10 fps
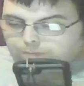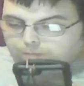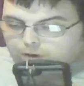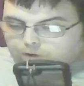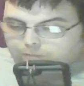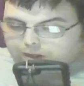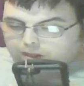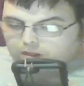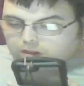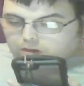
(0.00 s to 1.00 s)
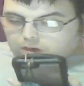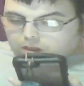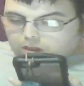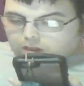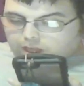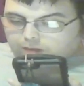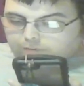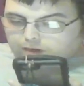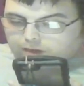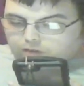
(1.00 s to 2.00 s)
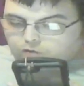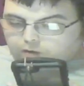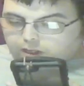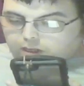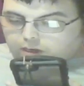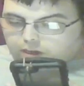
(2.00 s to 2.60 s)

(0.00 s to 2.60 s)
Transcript: both Benson and Stabler treated